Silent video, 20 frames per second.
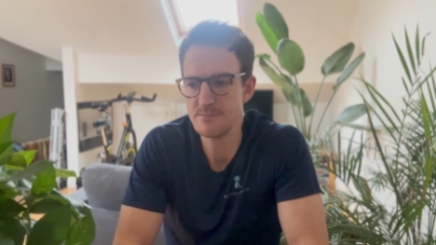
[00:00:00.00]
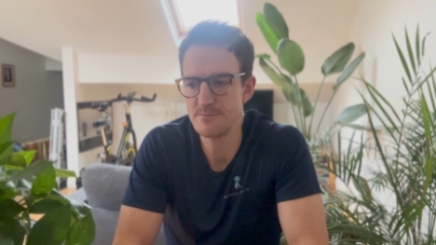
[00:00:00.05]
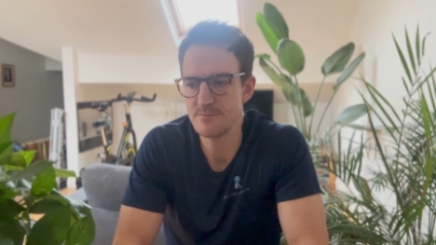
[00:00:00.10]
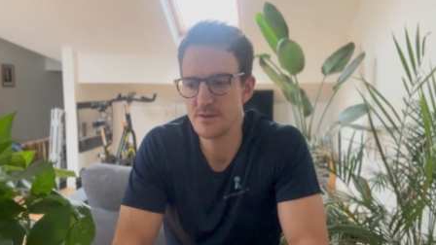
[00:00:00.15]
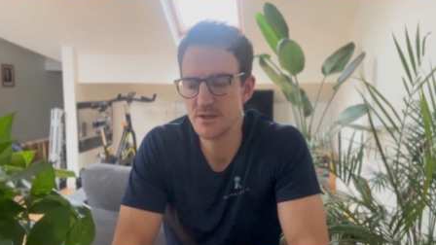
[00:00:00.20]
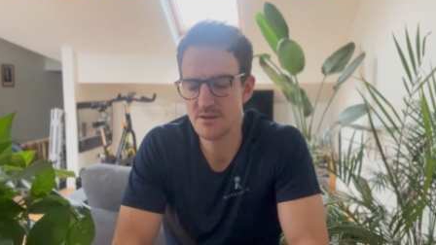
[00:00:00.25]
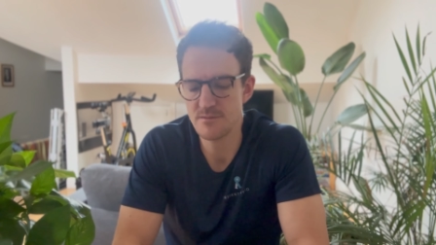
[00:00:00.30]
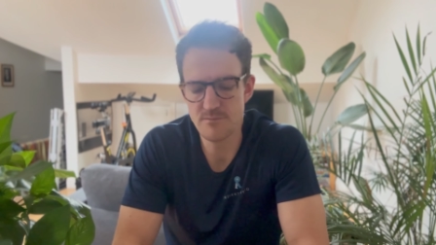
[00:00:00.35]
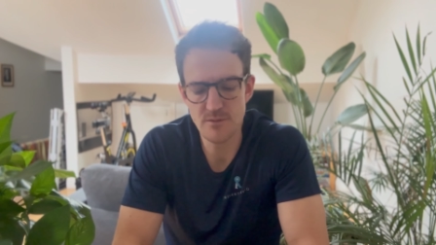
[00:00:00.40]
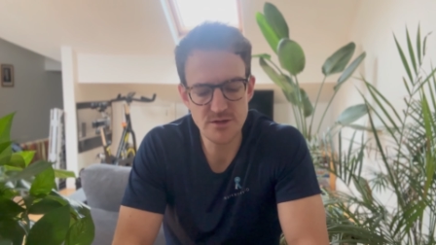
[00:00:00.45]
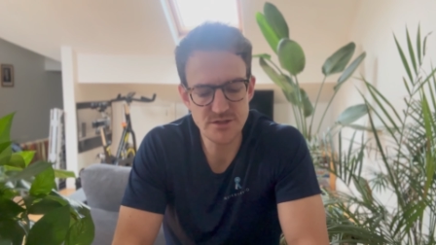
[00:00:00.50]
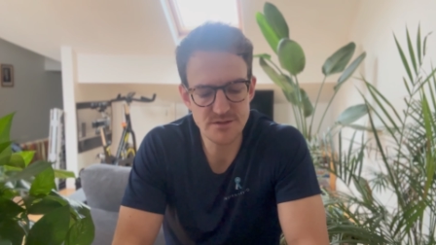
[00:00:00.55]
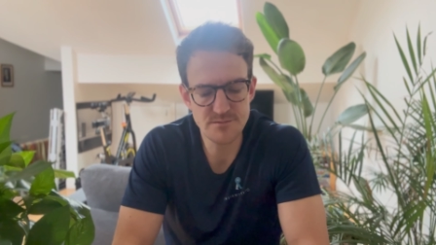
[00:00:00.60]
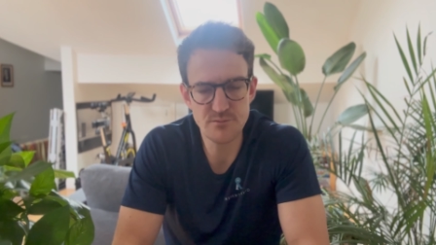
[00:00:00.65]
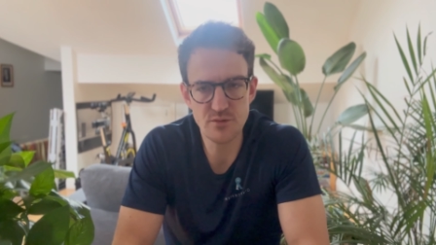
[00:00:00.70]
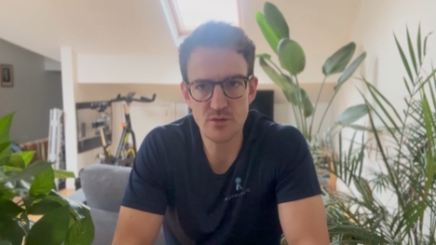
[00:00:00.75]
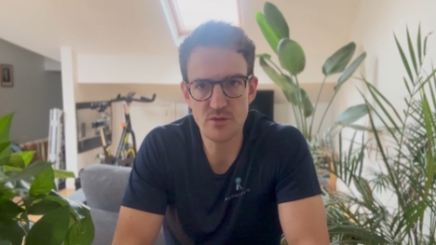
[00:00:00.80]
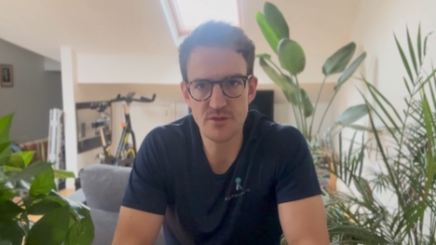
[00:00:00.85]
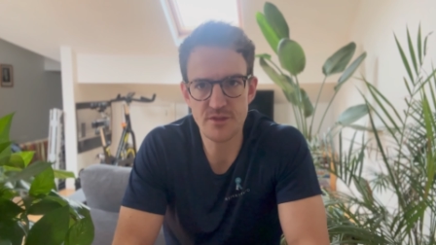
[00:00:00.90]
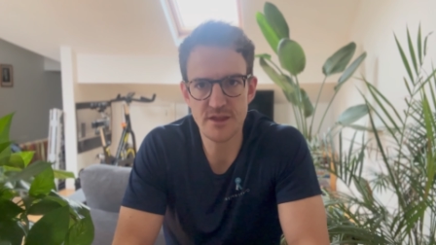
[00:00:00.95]
the most
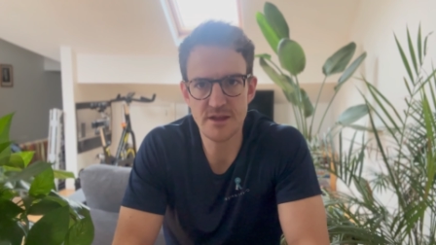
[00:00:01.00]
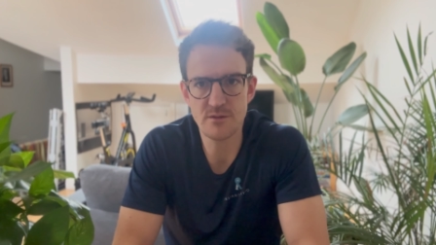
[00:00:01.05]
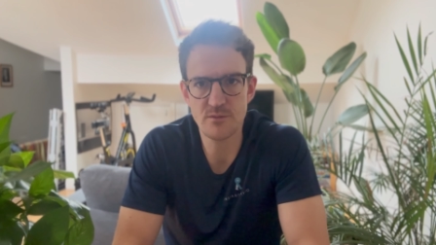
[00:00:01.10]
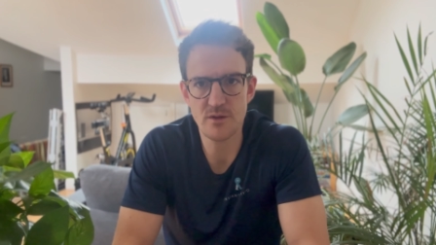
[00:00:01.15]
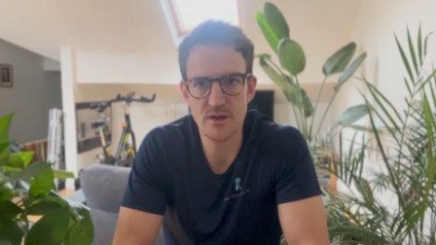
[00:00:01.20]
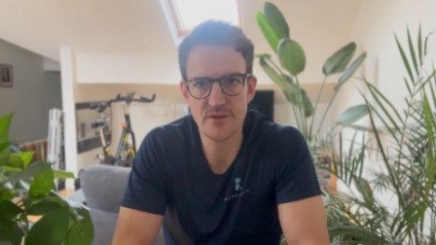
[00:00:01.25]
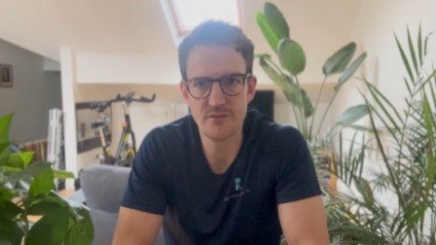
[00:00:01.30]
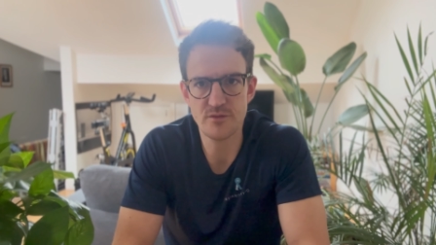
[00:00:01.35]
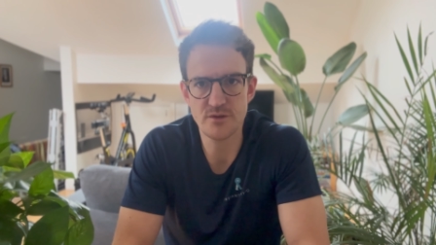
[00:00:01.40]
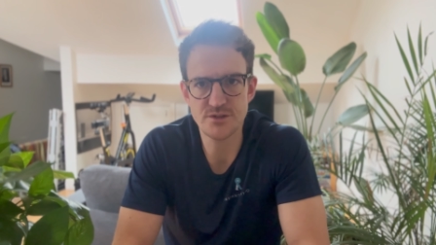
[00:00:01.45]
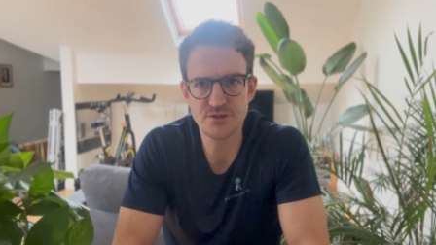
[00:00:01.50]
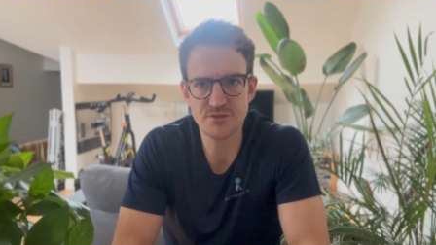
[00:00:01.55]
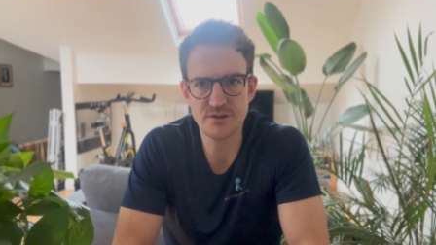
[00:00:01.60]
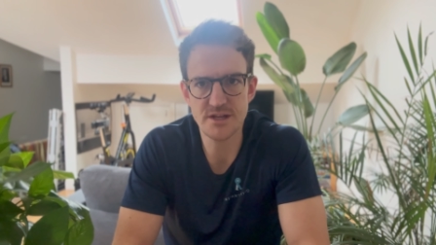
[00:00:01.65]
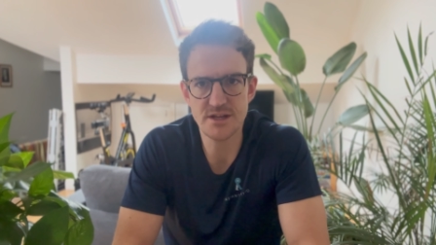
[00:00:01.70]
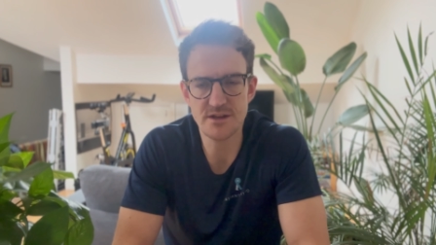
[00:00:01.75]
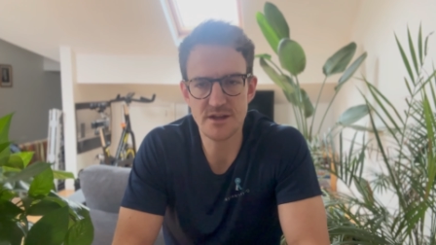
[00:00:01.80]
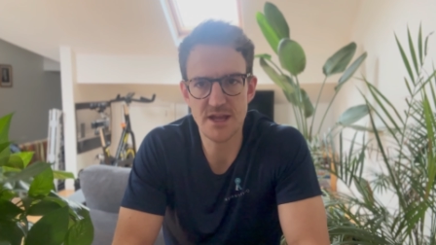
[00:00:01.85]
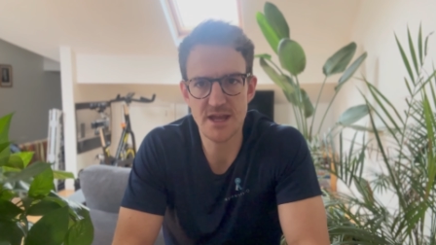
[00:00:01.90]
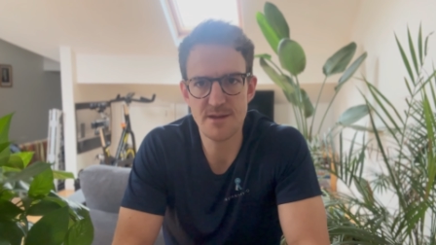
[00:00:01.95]
important thing, if we're
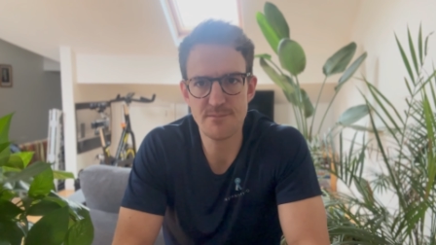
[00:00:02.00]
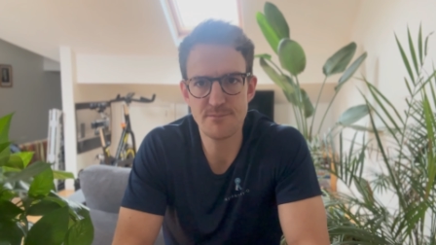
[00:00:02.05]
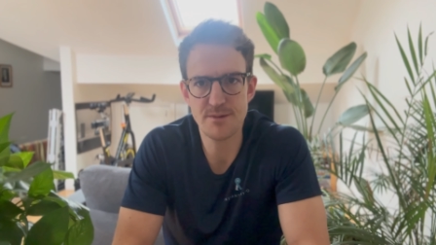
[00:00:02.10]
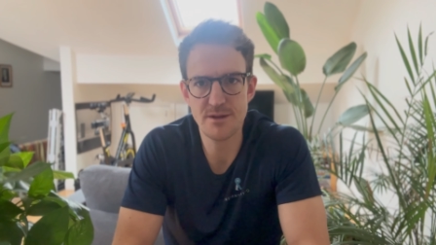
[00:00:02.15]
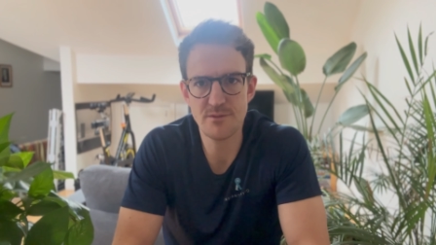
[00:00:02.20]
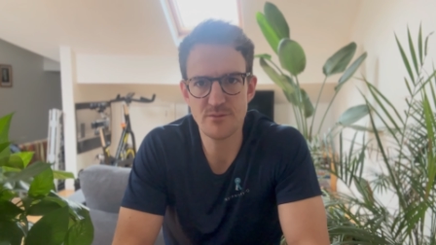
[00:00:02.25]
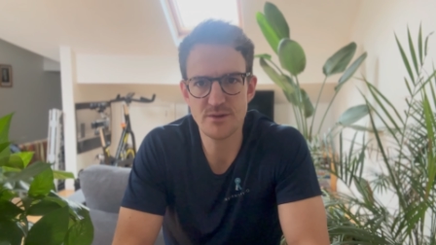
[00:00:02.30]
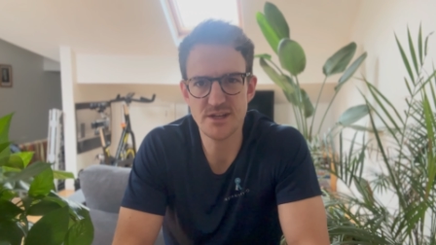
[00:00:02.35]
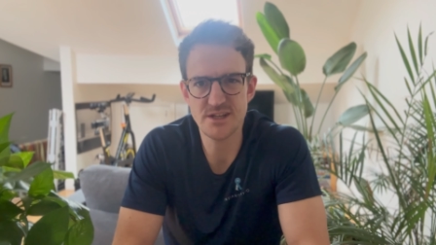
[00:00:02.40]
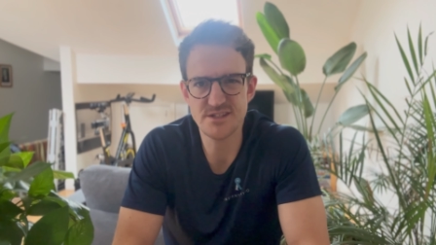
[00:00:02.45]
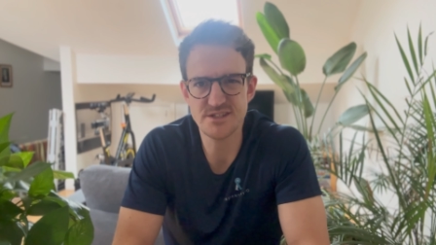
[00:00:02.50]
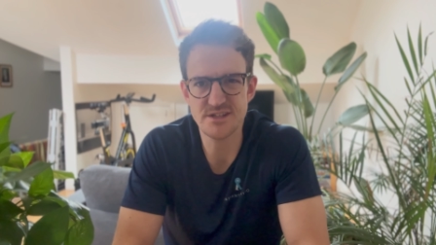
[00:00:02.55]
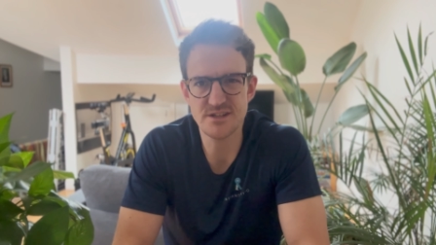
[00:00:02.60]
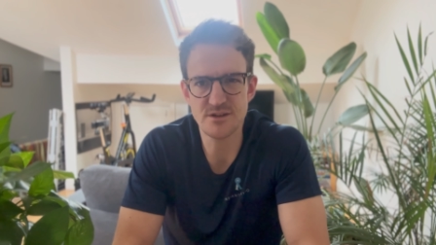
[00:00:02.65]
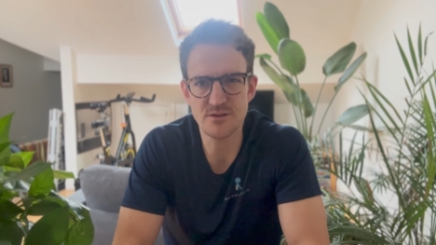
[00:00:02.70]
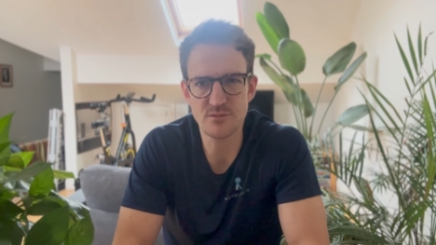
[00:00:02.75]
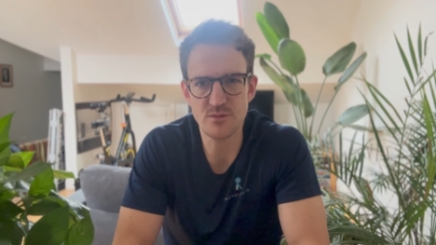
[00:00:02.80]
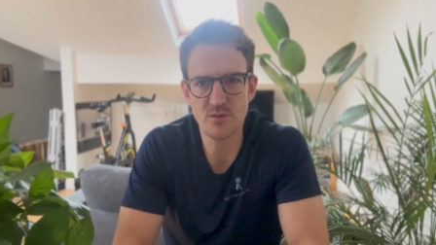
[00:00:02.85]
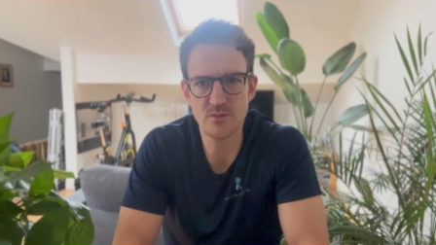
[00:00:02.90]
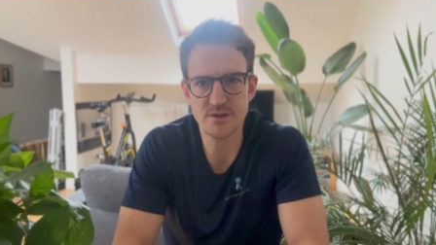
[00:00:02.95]
treating hip pain, we need to
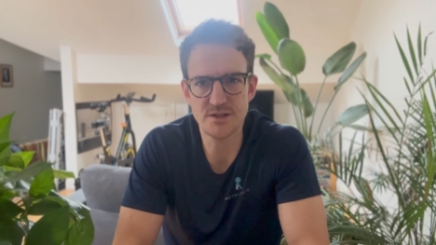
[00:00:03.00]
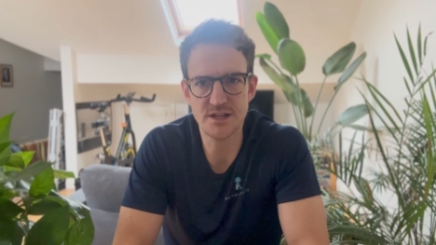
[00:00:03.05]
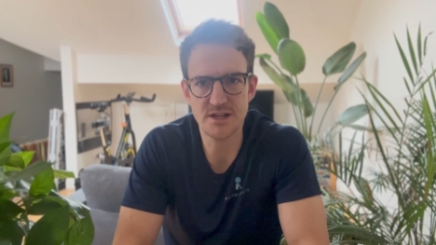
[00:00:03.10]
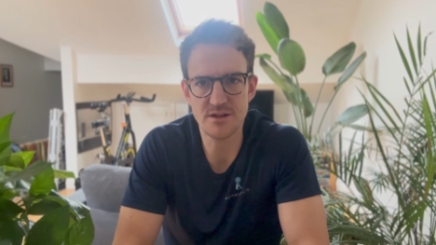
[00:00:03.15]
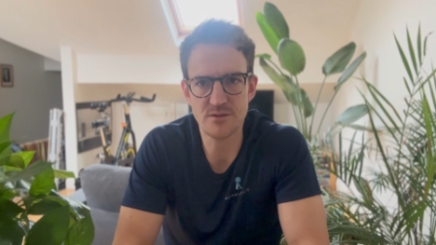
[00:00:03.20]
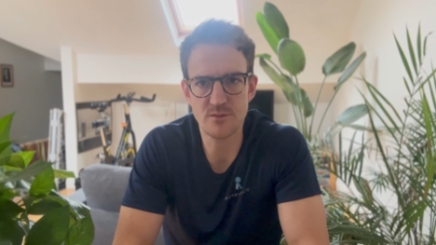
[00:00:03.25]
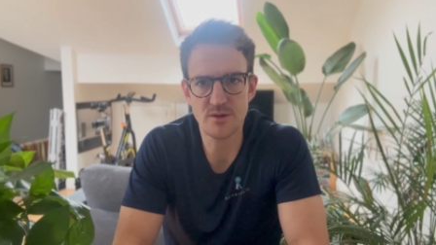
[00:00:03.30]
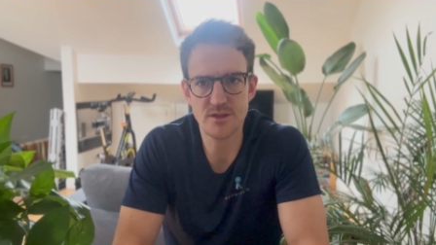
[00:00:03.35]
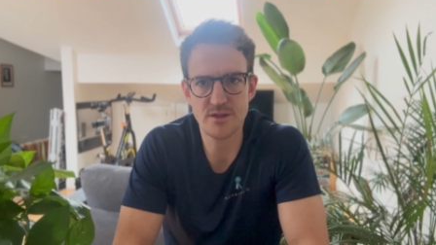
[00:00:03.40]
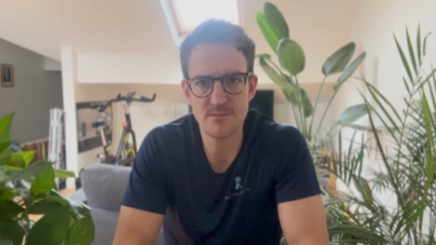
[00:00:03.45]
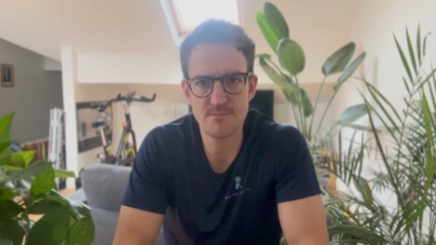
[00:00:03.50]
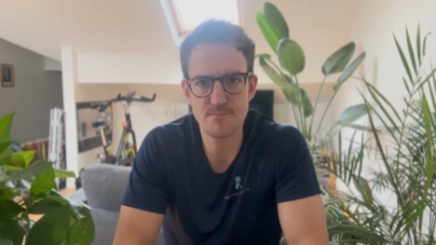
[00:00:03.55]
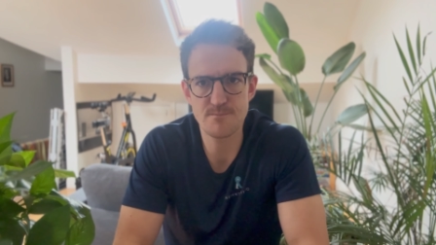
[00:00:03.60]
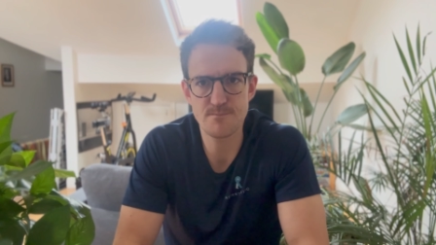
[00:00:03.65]
know what we're dealing with.